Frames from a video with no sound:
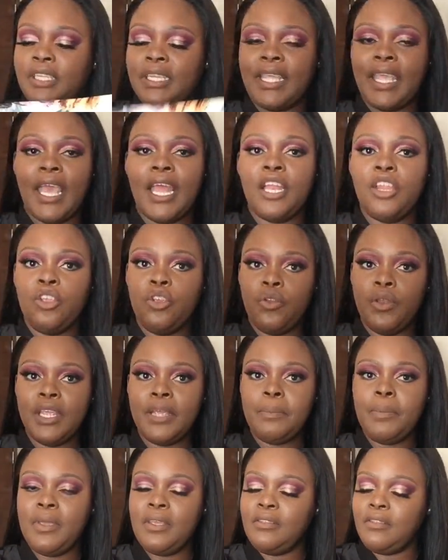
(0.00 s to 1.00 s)
Again,
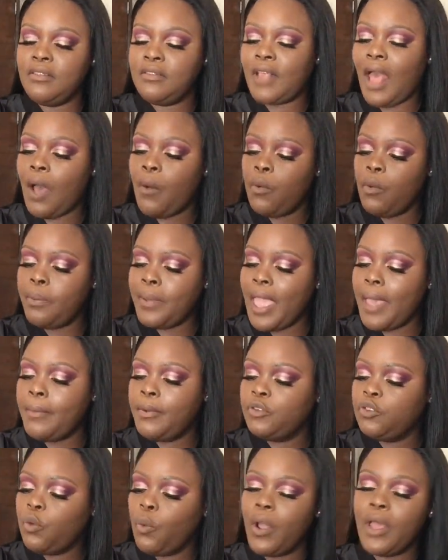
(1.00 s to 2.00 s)
unique pieces. I will be
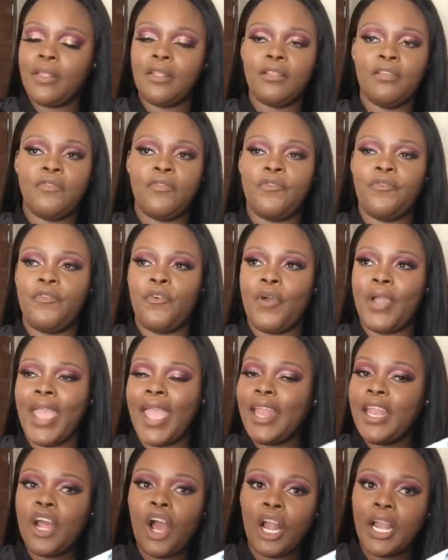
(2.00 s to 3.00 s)
able to wear this for
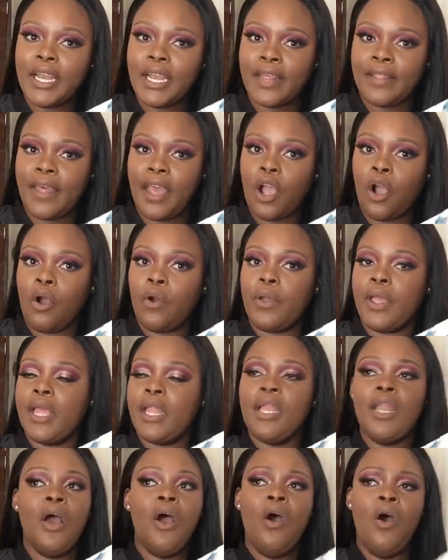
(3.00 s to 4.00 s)
any holiday that I go
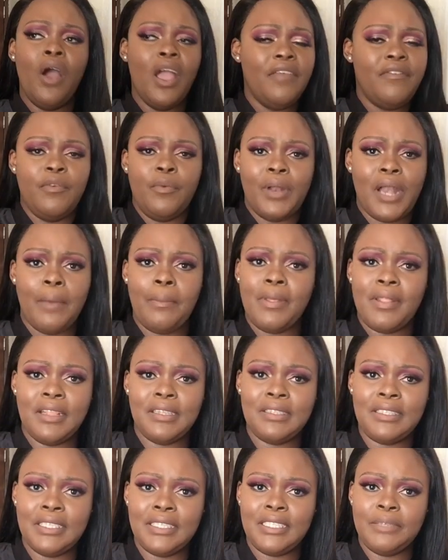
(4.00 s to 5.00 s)
in, or even when I'm in
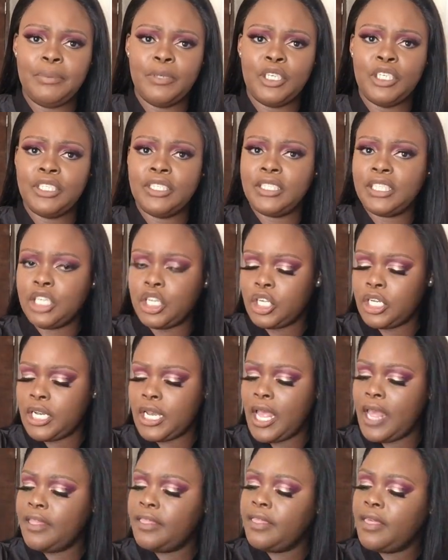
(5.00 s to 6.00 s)
the city because it's a good
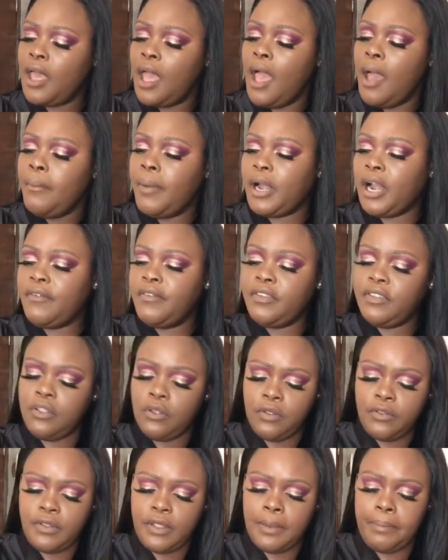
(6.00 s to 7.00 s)
length, but obviously
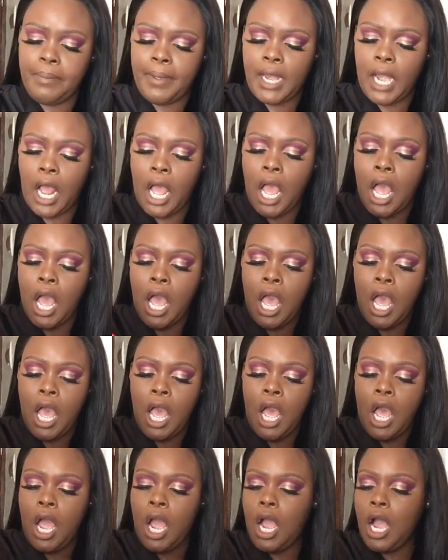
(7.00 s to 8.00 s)
you'll see it better
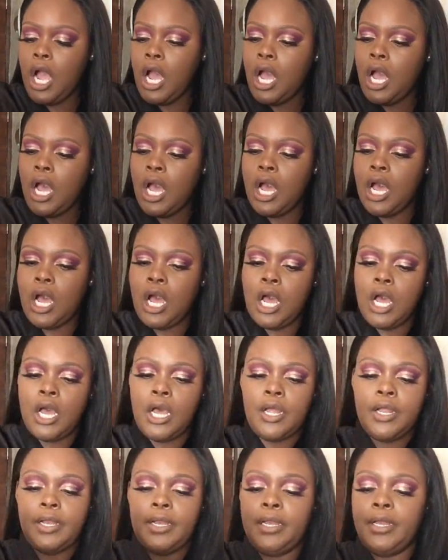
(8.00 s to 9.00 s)

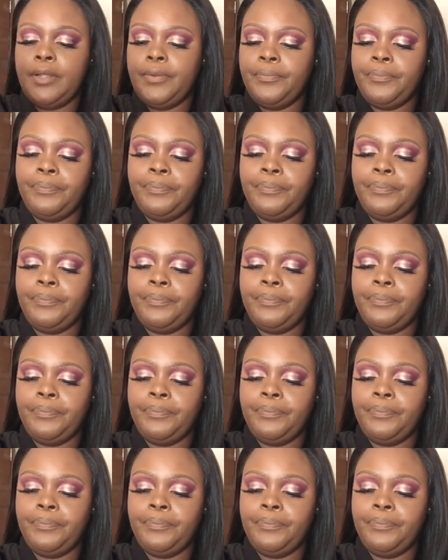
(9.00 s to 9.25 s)
on.